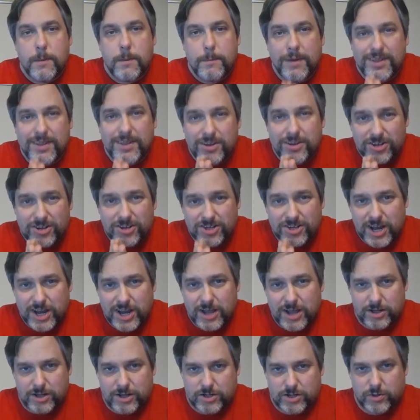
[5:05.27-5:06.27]
But there's a
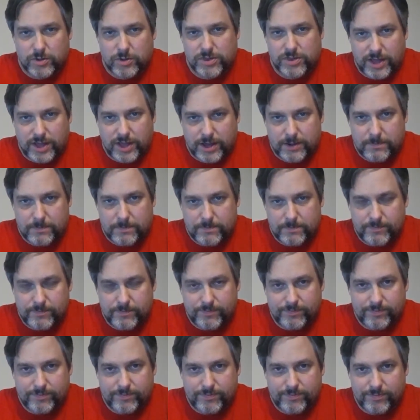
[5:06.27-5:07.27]
challenge with that.
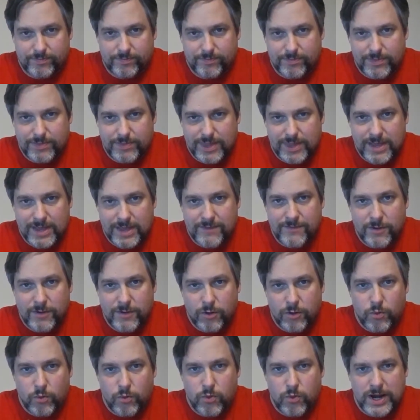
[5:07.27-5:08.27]
If
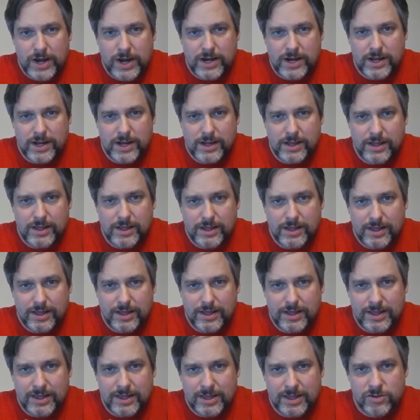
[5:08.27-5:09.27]
you're reading
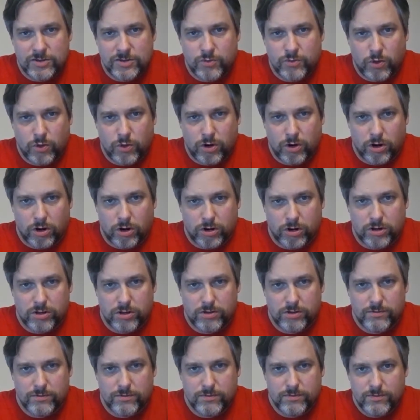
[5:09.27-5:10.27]
his work
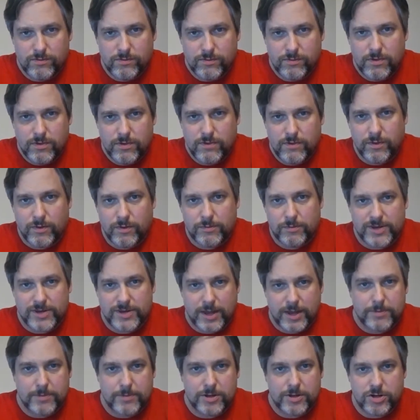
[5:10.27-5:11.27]
from
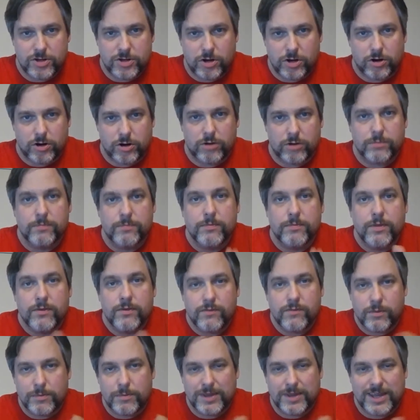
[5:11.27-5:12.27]
stem to stern,
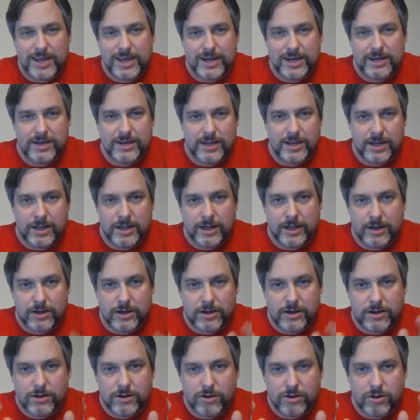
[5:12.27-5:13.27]
from beginning to
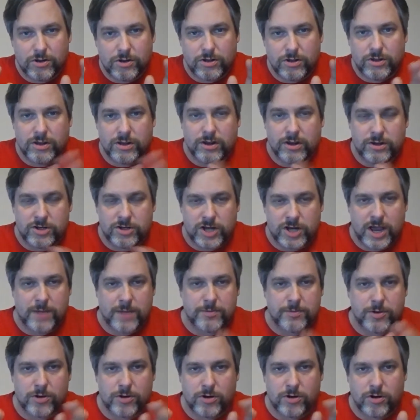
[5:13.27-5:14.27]
end, in a
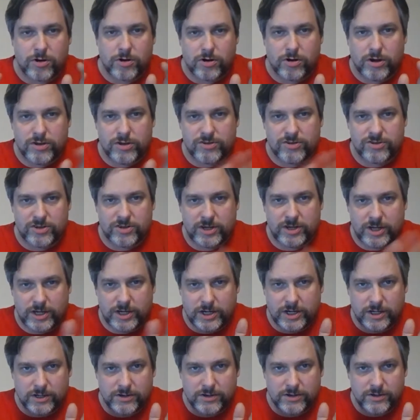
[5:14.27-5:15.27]
chapter, a
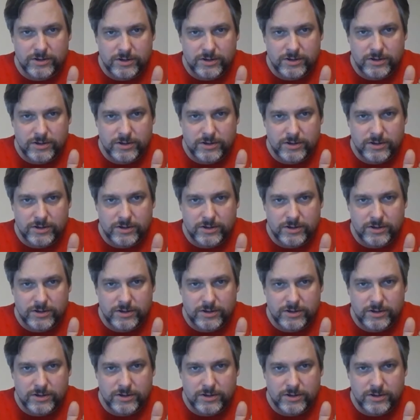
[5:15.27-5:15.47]
scene,